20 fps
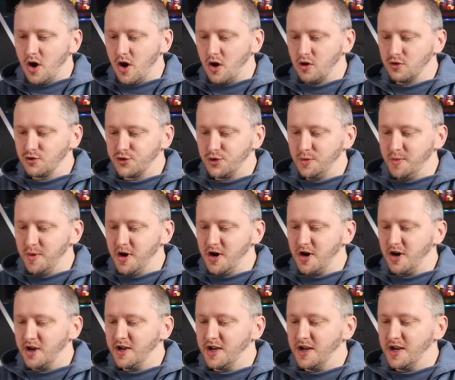Ultra
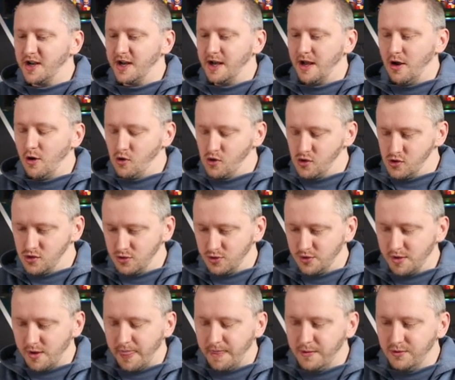Bar.
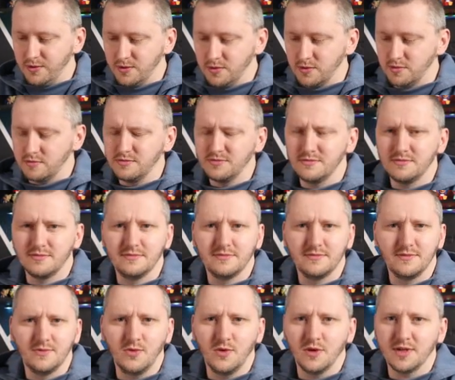All, oh,
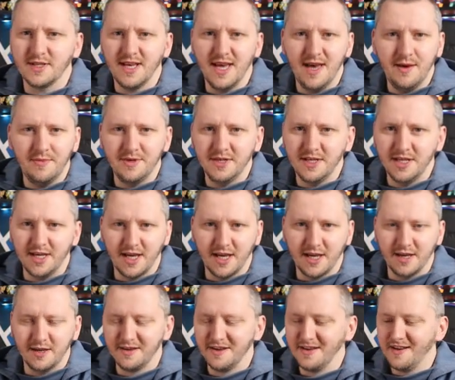what's
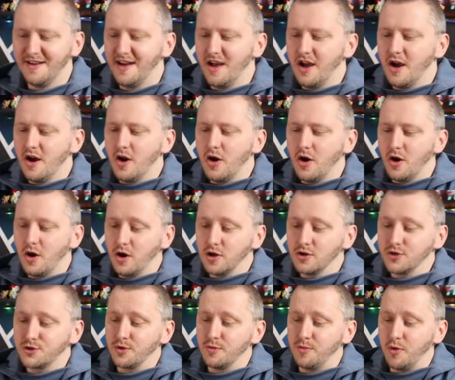happening?
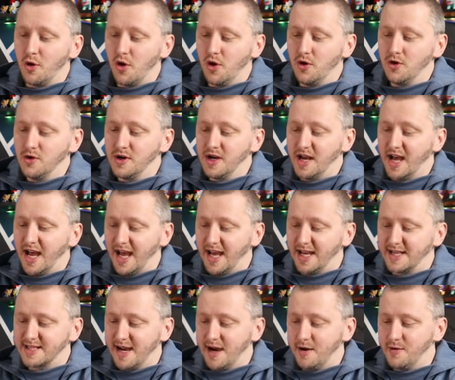Ultra Ball
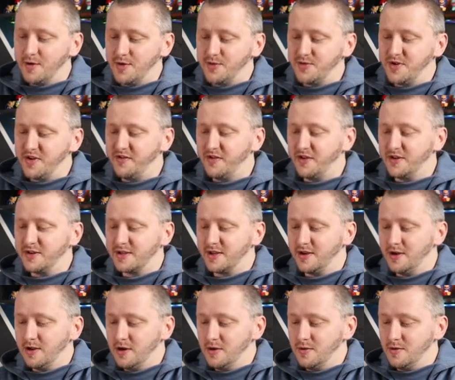as our reverse
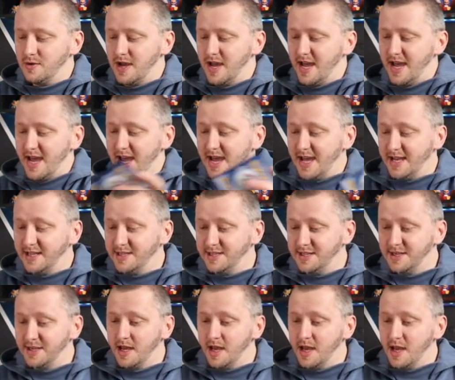holo,
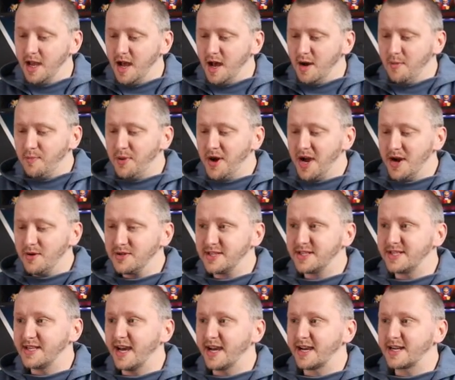and a
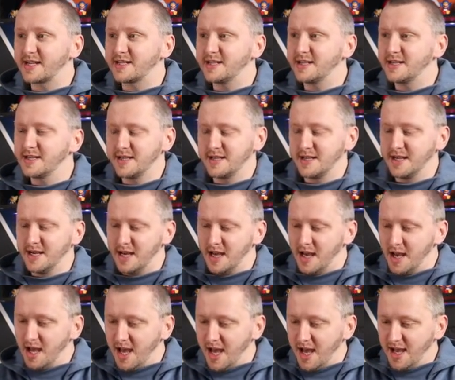Parasect
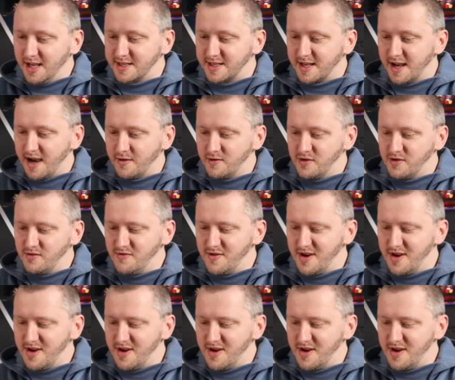as our